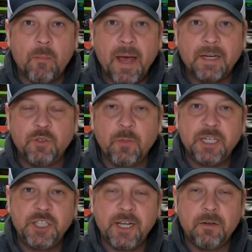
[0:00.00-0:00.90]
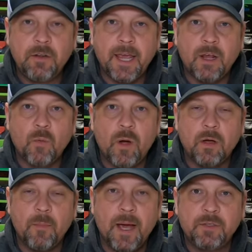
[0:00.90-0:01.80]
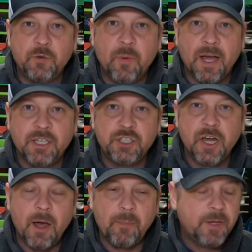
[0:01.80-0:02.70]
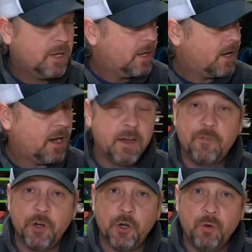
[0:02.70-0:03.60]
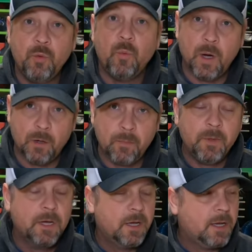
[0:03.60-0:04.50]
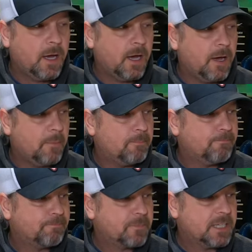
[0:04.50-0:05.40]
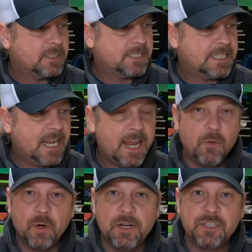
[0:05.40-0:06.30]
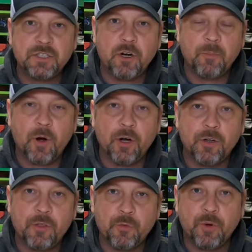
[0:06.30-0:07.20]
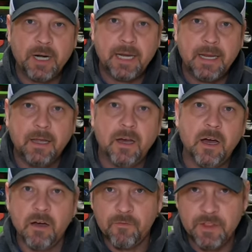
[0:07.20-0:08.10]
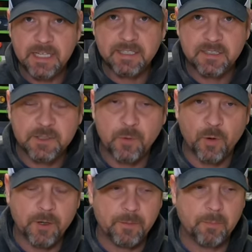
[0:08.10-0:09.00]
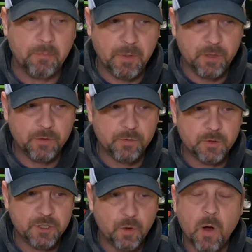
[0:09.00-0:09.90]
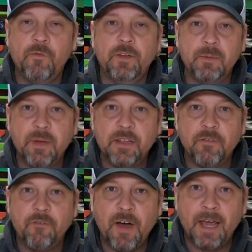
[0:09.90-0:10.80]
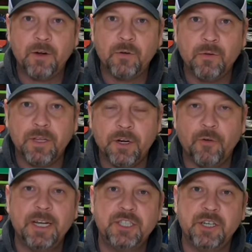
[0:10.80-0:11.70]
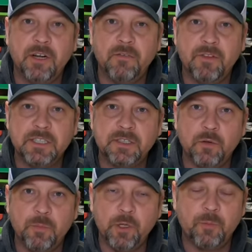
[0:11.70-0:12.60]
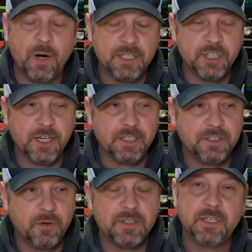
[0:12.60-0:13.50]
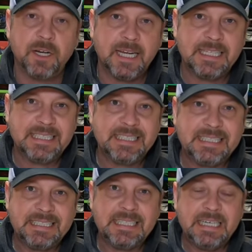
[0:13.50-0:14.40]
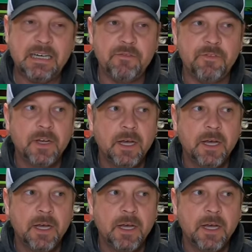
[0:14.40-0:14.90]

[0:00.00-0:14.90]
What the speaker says: back to my channel and welcome back to my shop. If you're new, welcome. Today we're going to start part three of the SysPort build, which will hopefully be the final iteration of this little build project. So it's going to consist of